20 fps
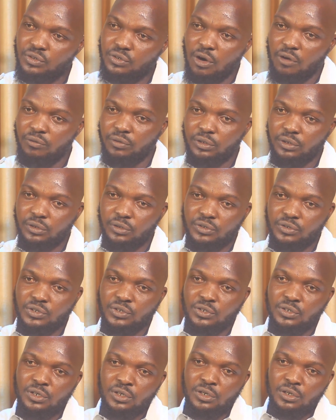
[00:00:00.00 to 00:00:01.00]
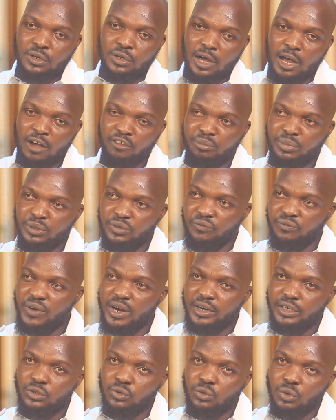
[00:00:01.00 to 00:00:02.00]
governors have been
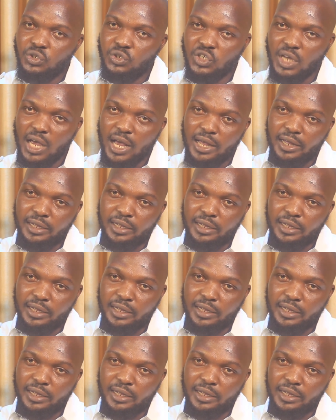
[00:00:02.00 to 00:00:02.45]
very docile